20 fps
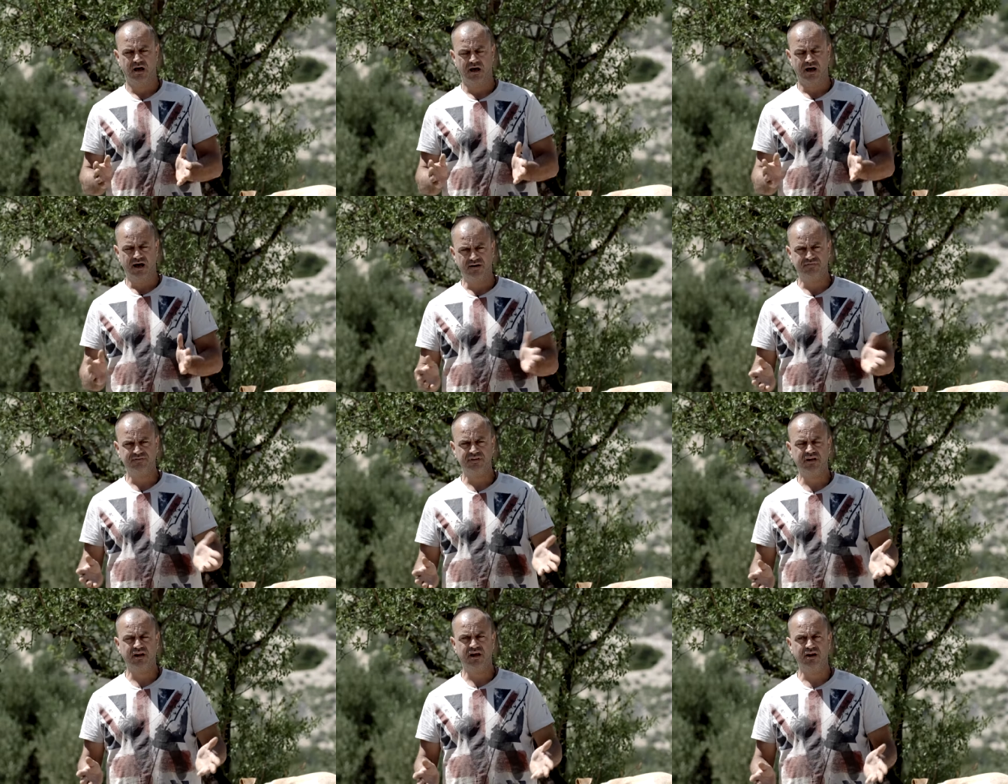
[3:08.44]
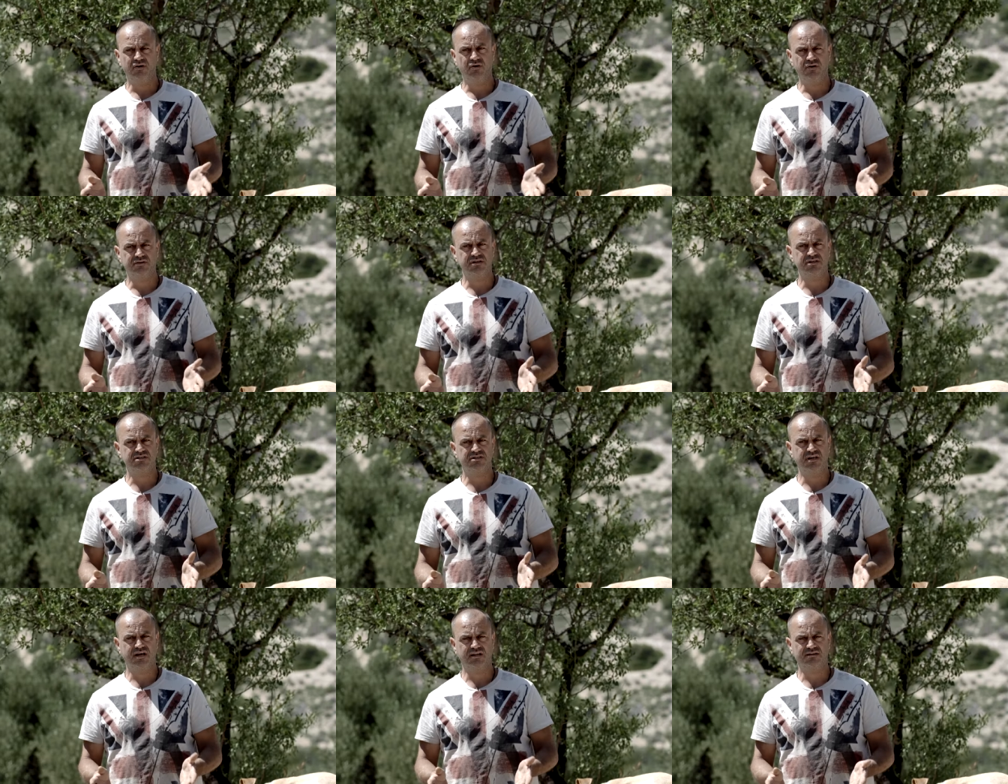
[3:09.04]
After I
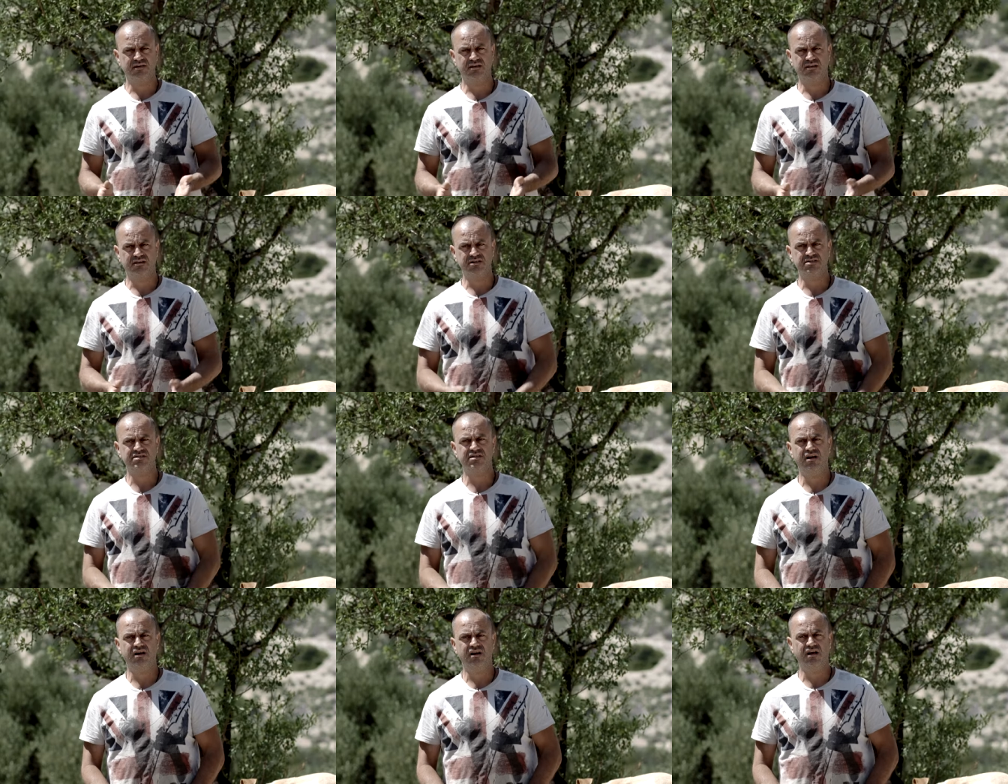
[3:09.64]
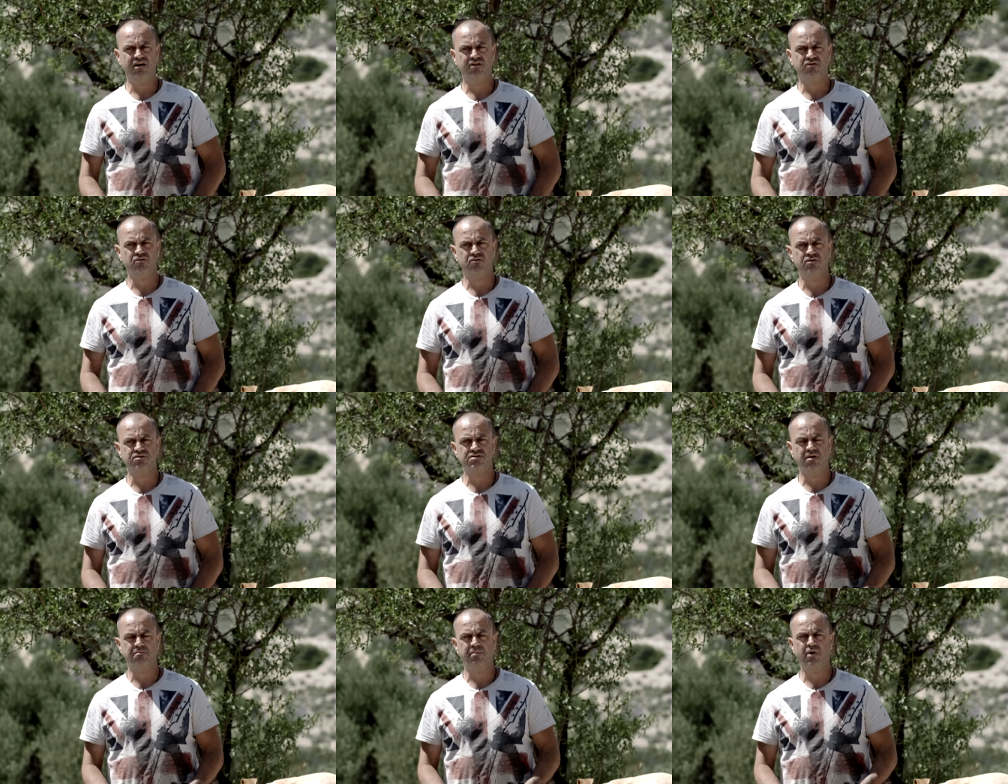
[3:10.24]
noticed that in this area it
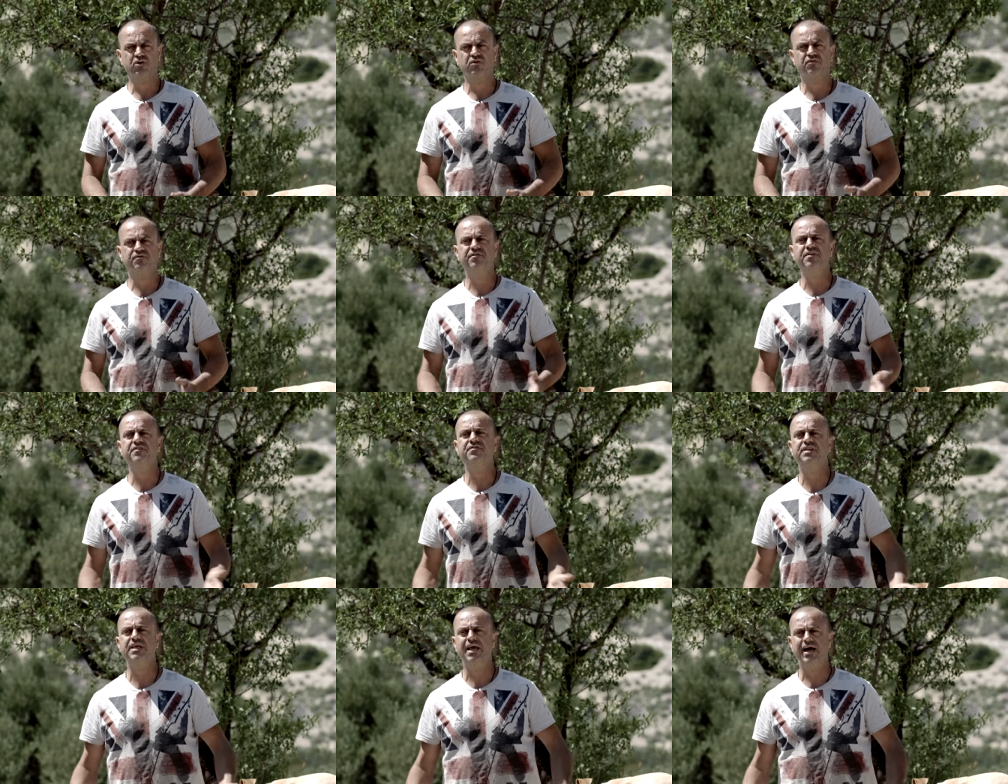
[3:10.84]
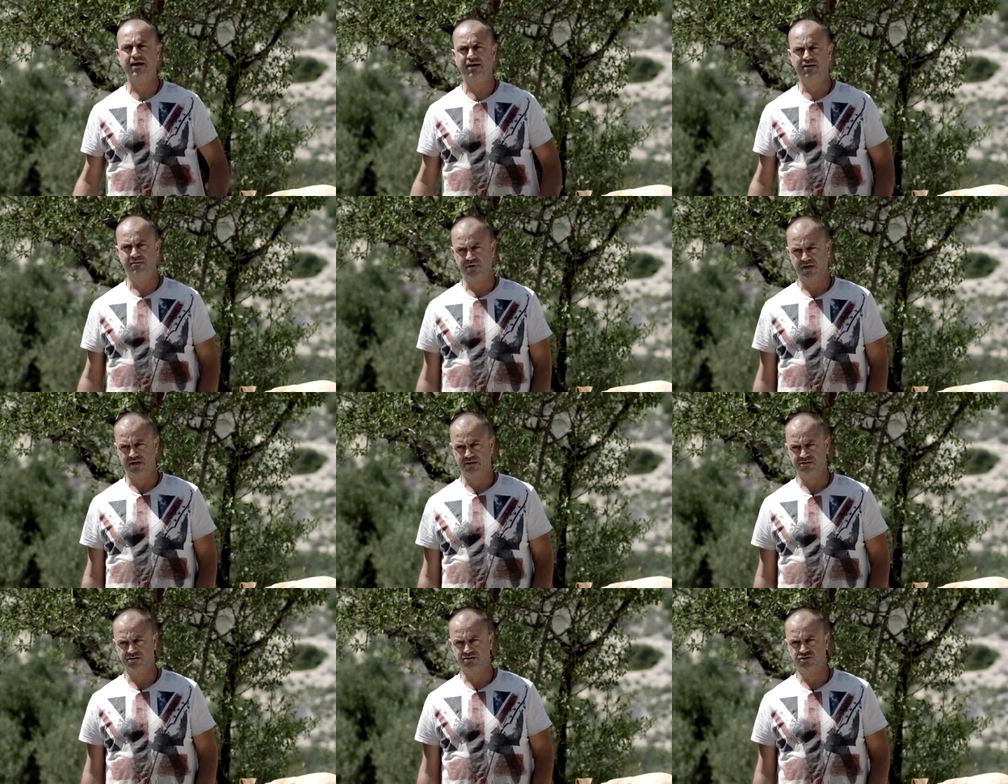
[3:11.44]
was about 50
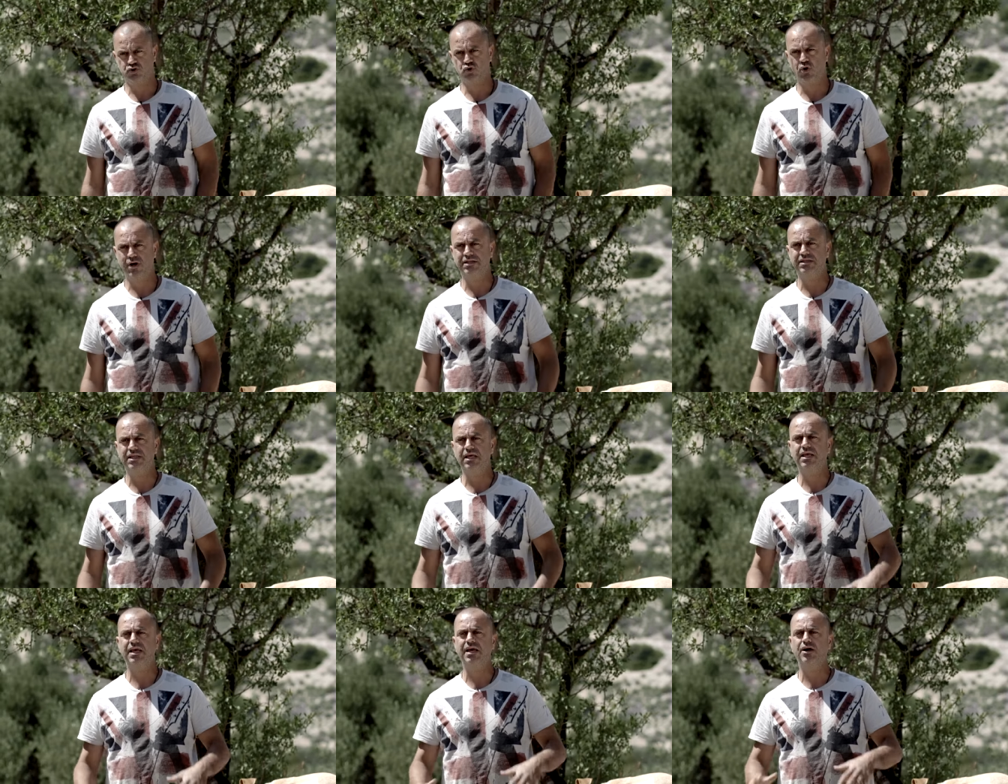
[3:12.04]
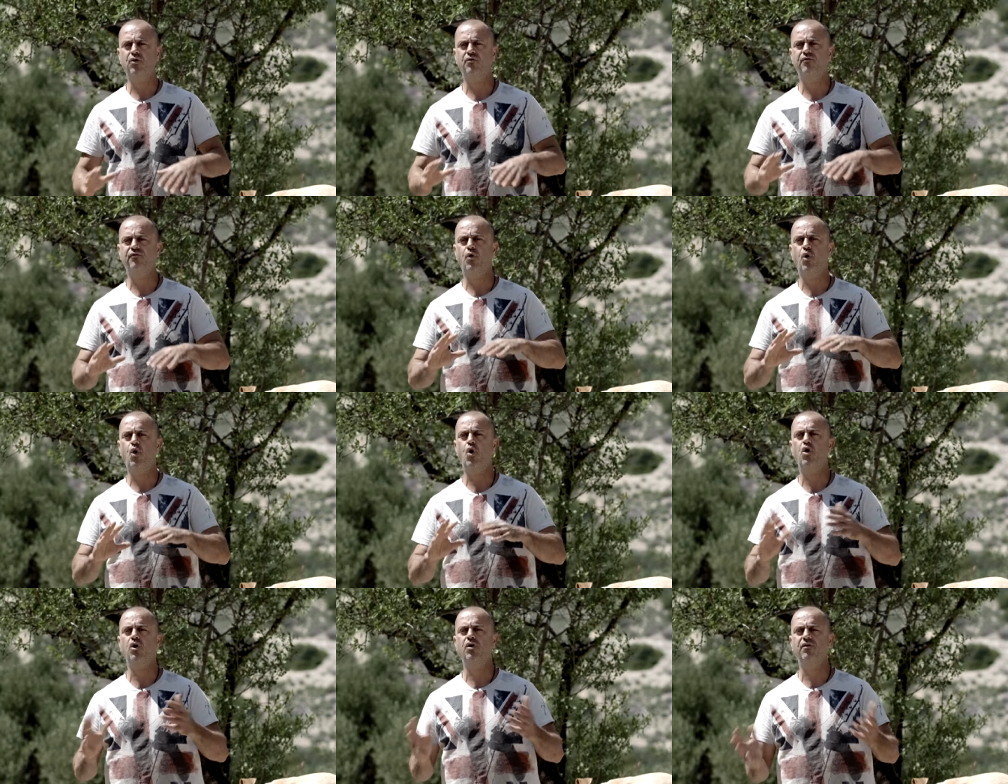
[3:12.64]
animals, so I take care of
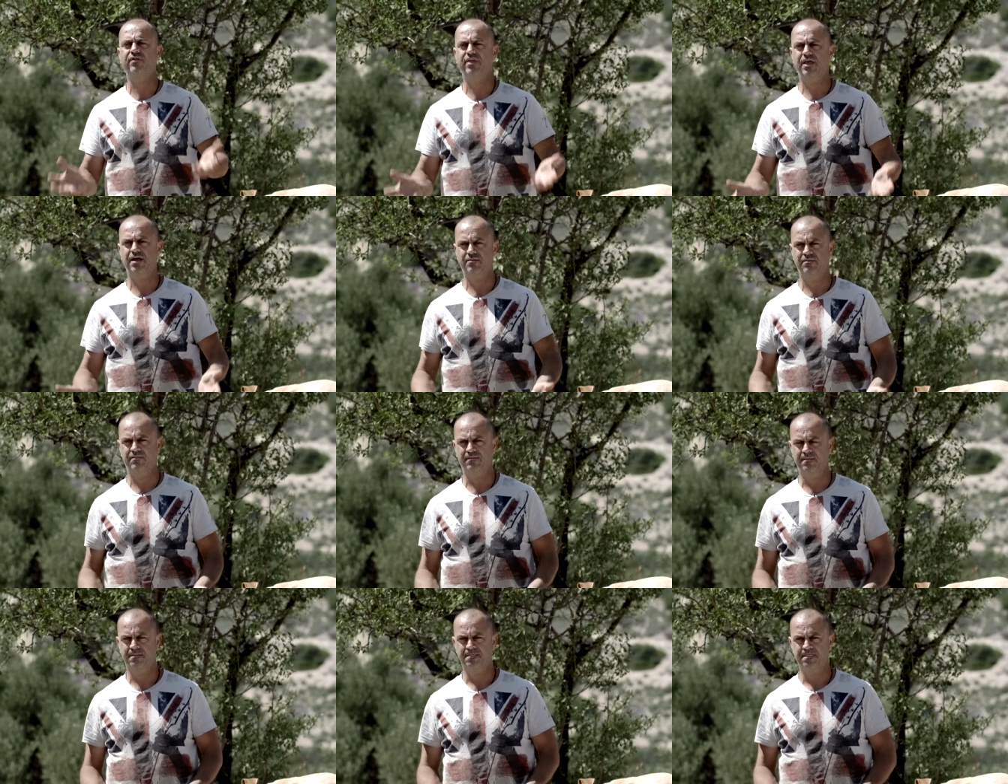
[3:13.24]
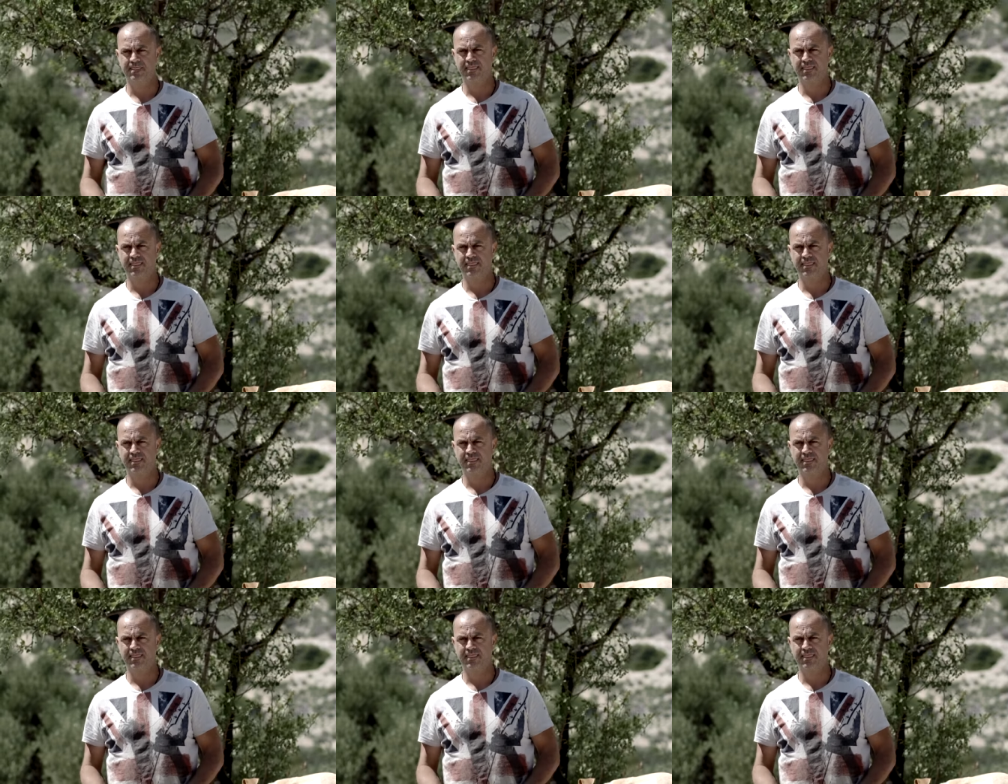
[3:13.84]
all of them